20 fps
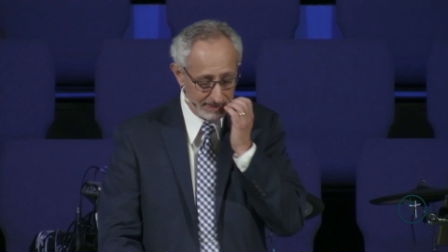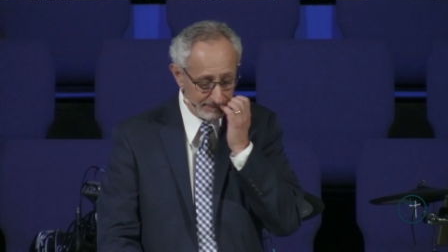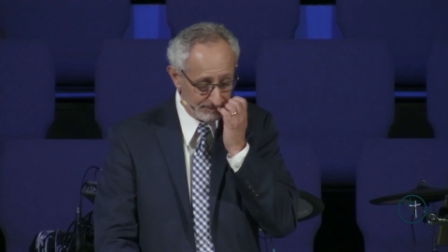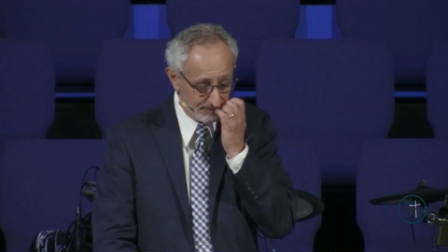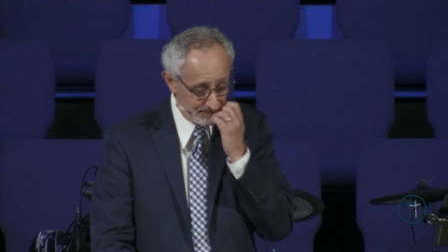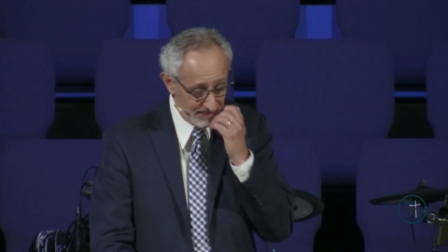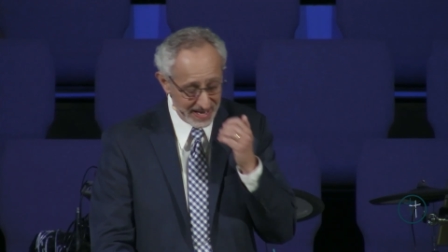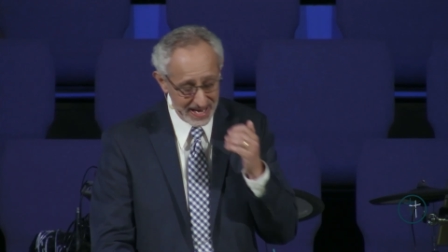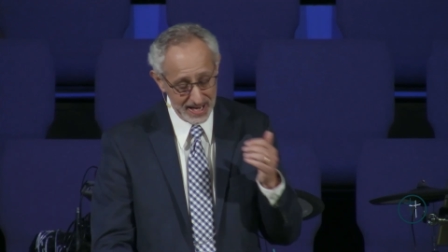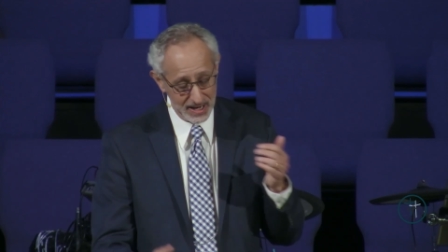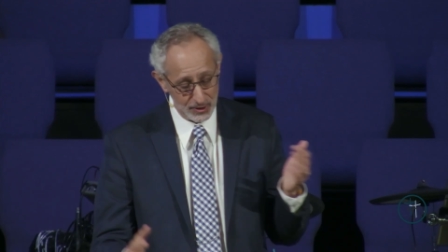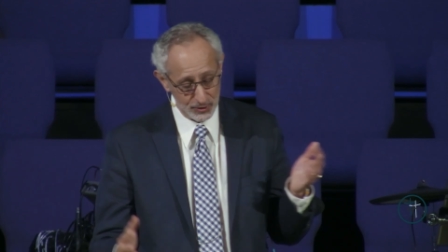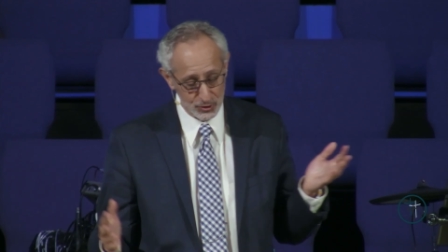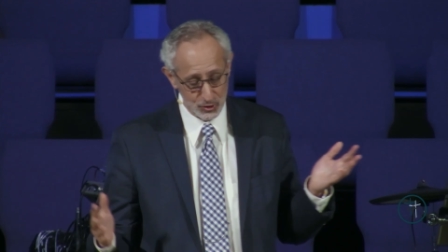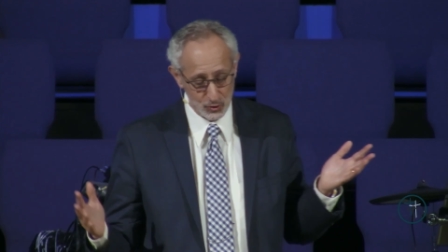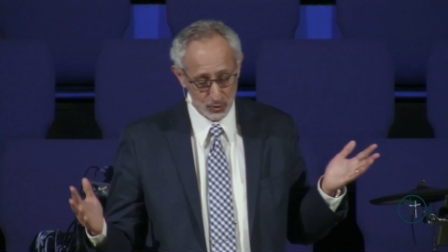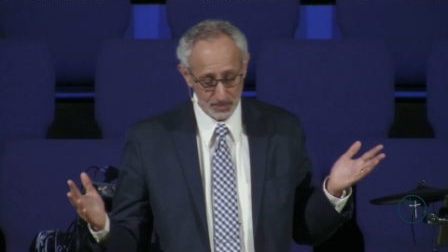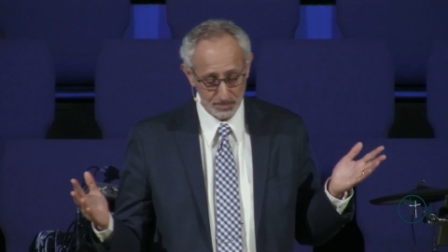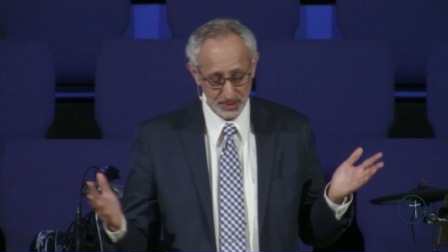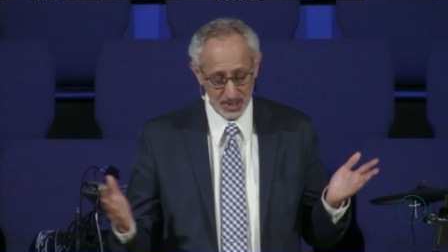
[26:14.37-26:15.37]
and fail
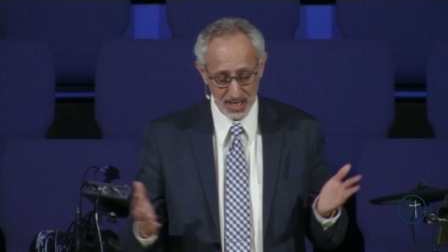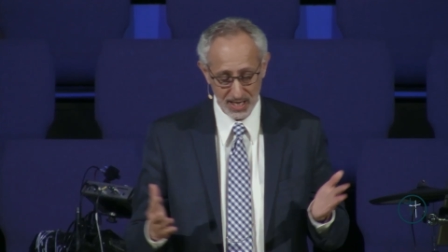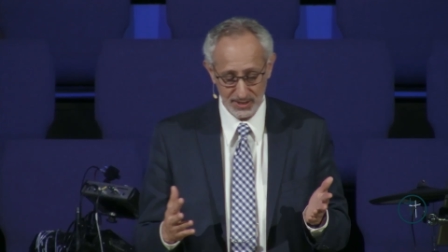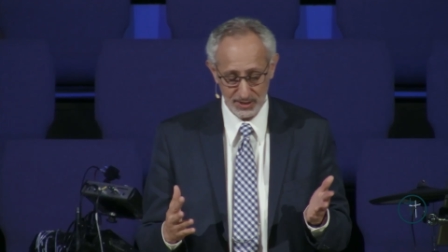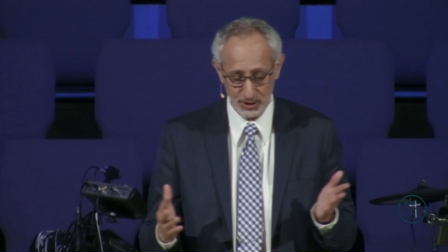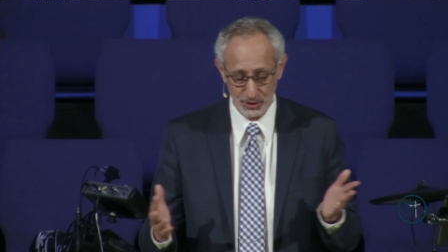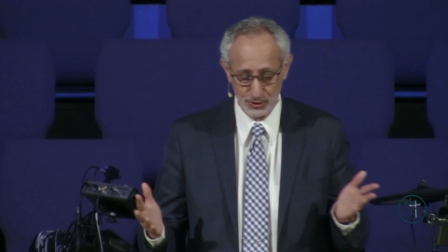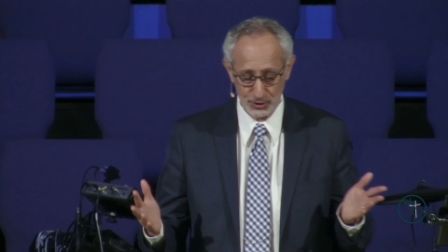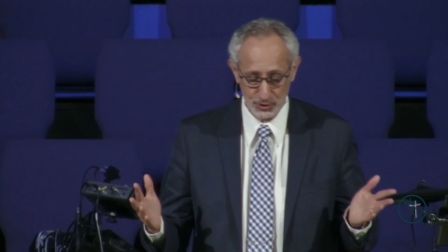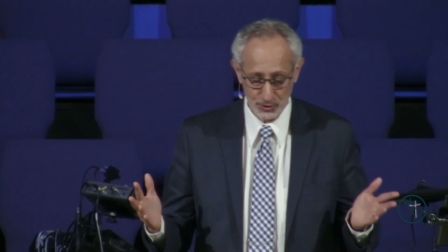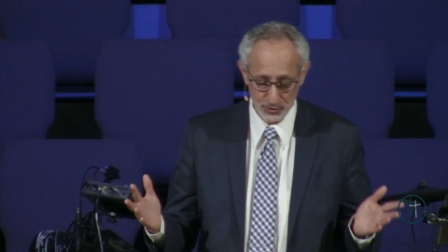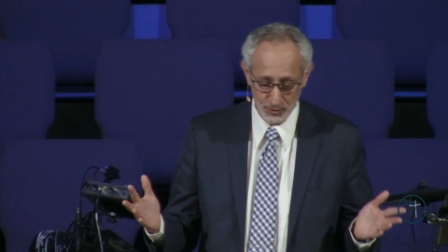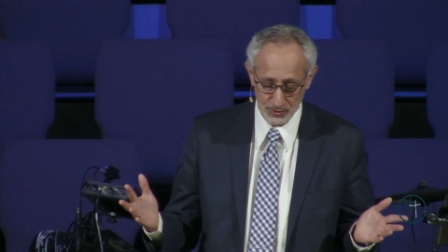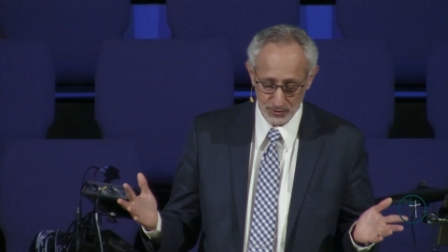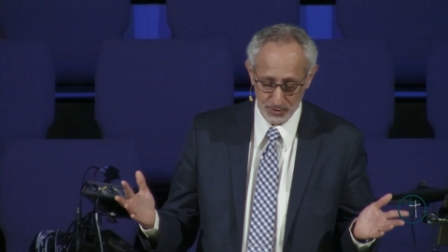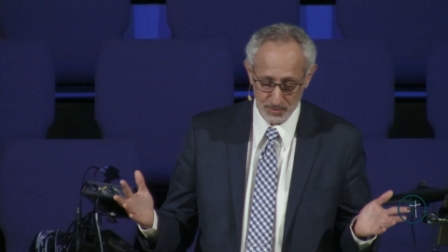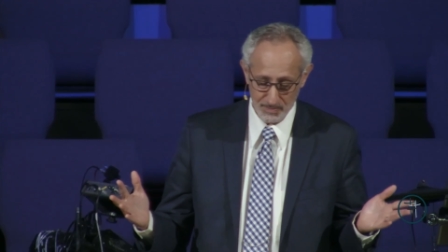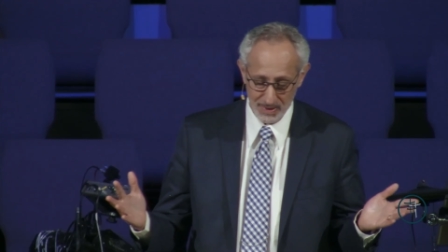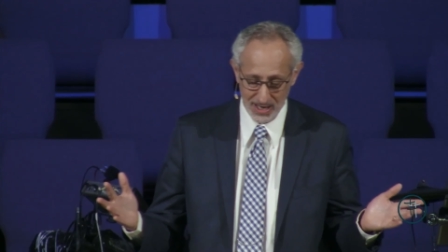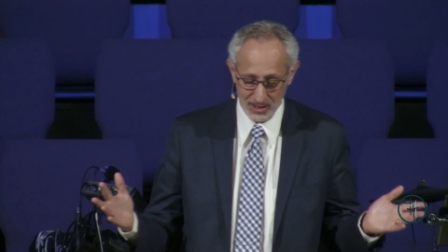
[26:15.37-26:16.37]
to apply these
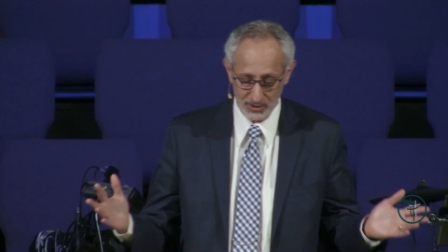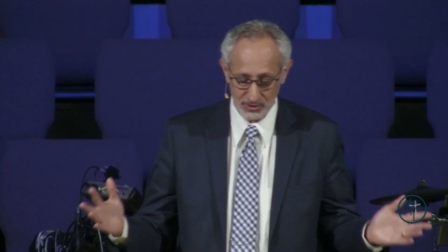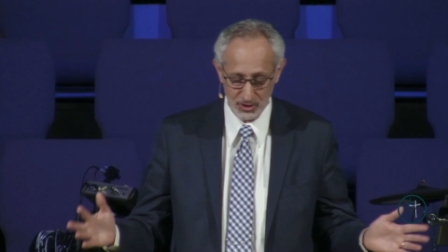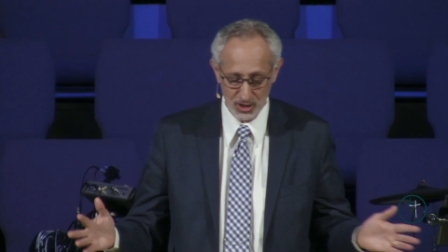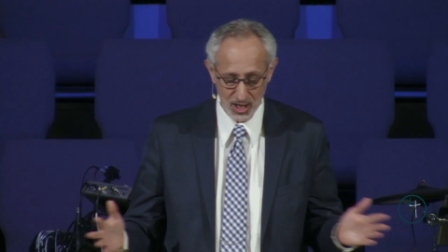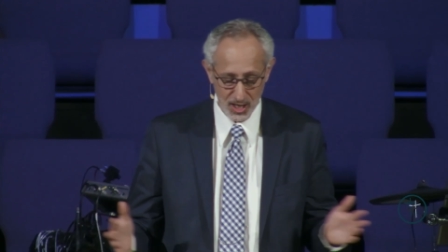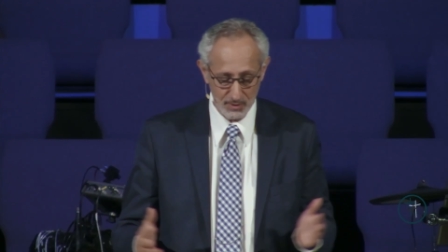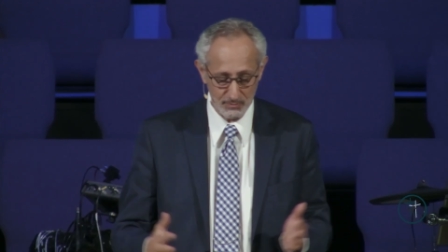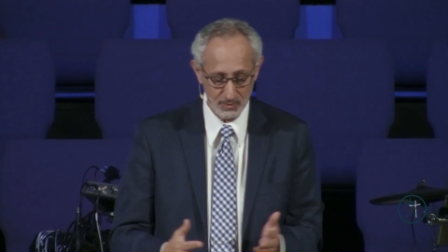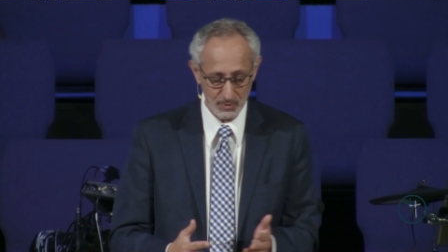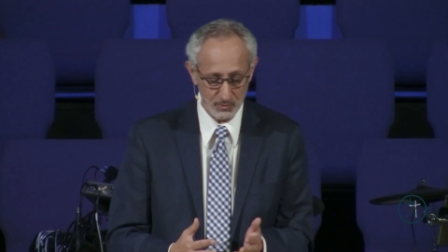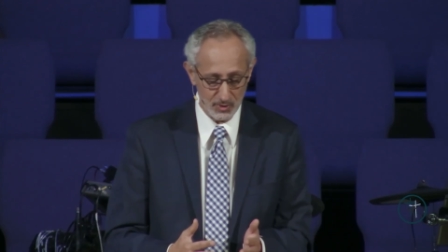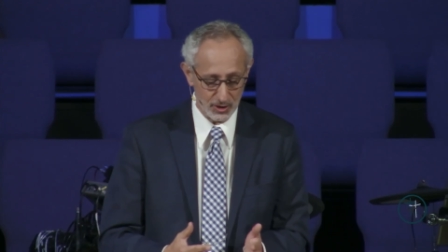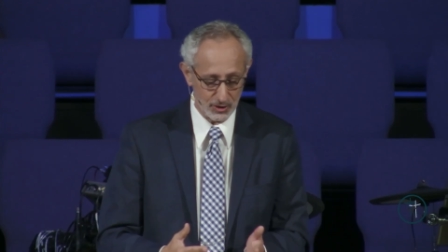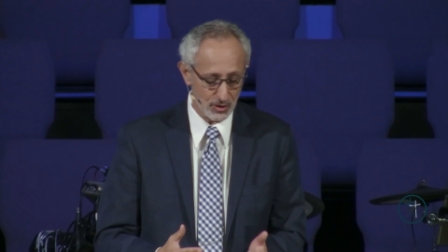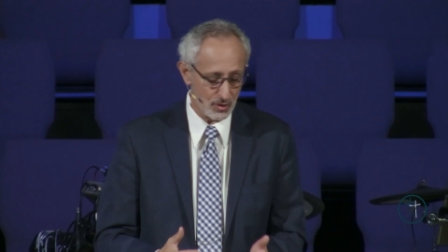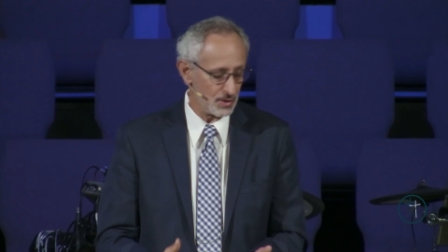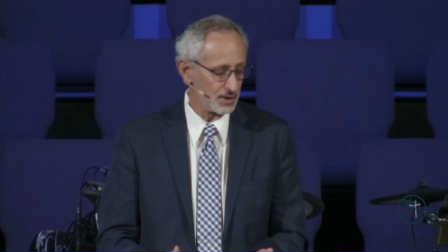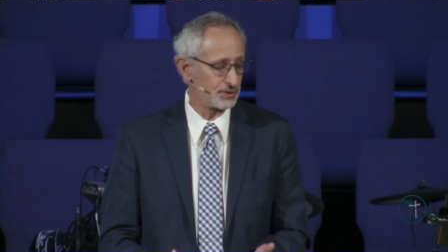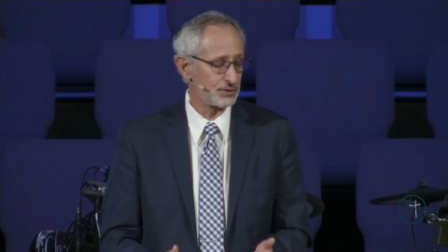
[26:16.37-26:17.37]
truths about God when
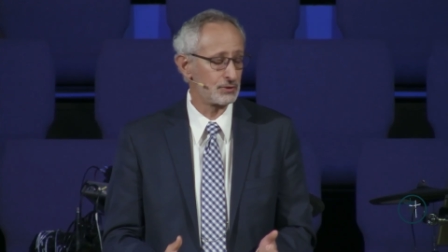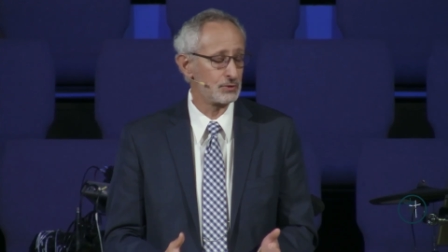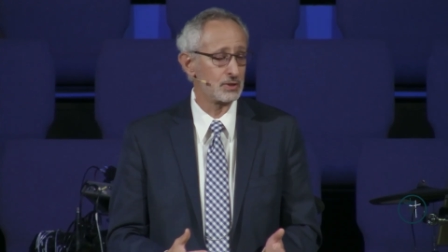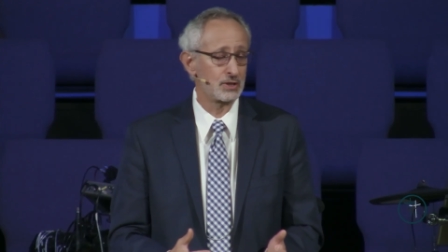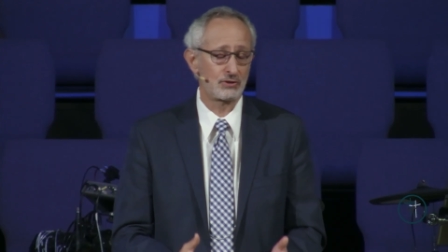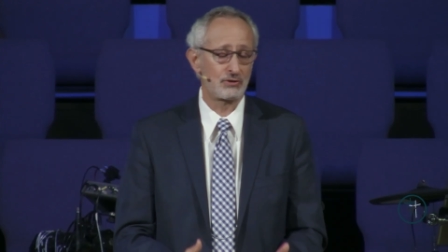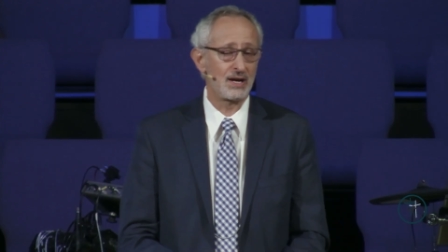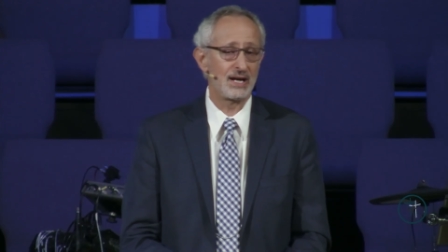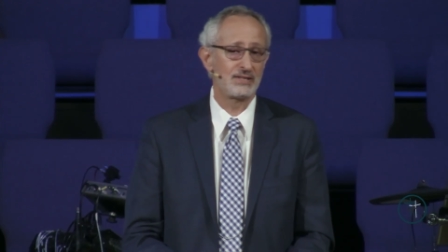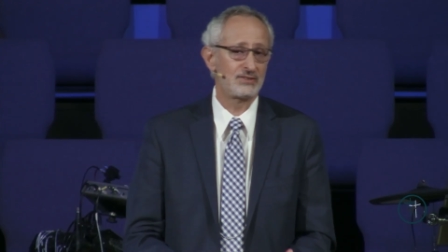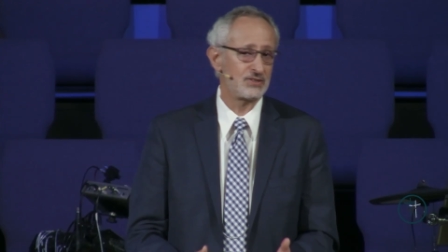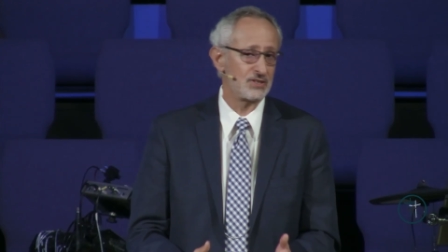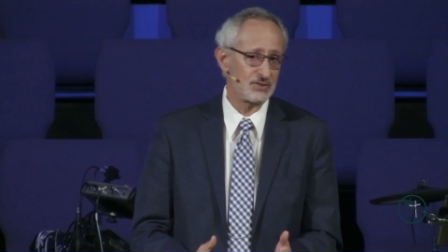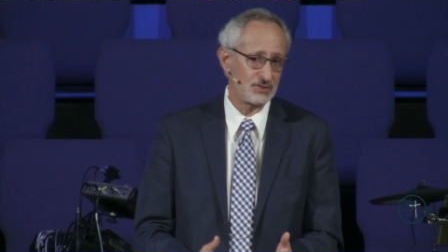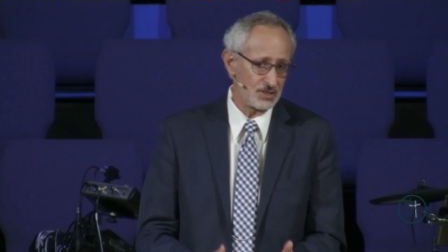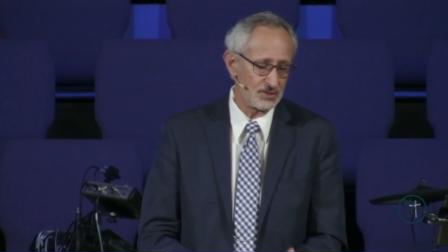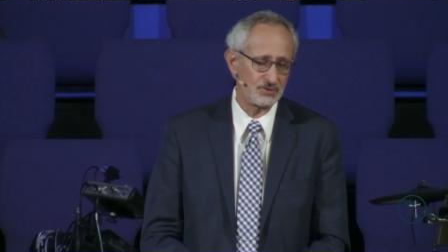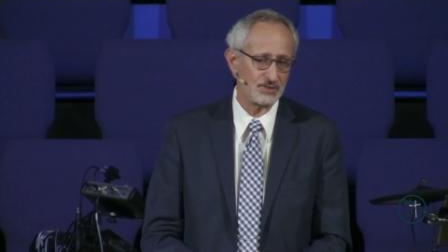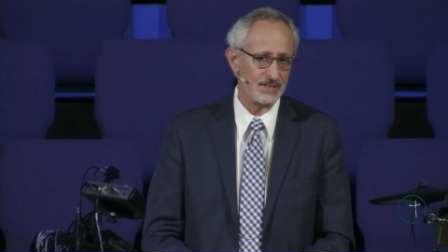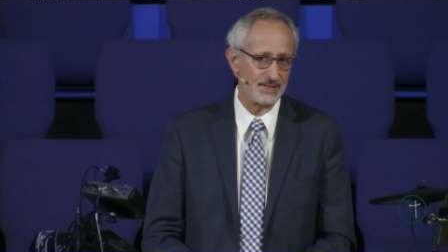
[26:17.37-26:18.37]
we're going through a
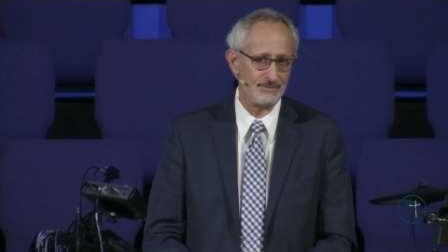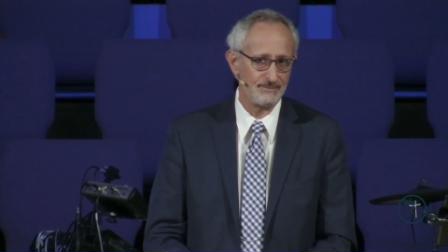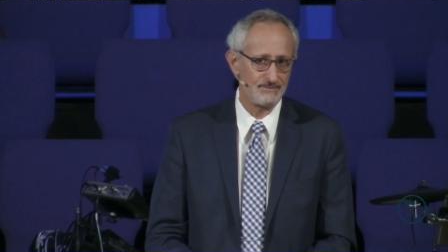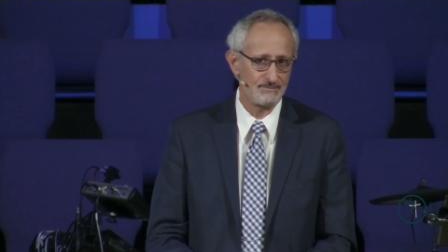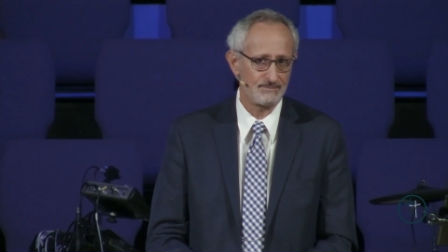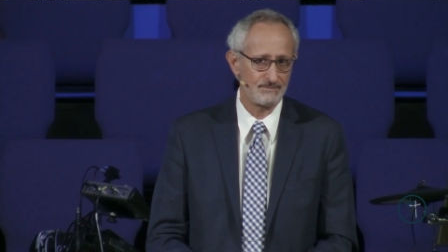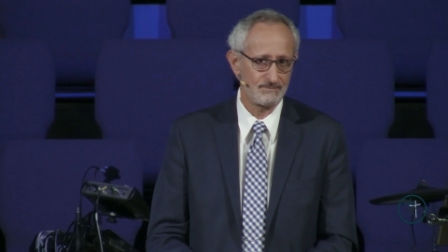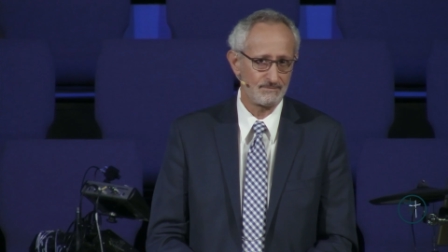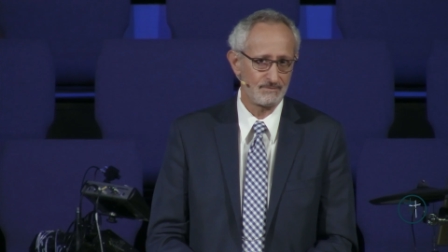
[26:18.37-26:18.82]
crisis, isn't it?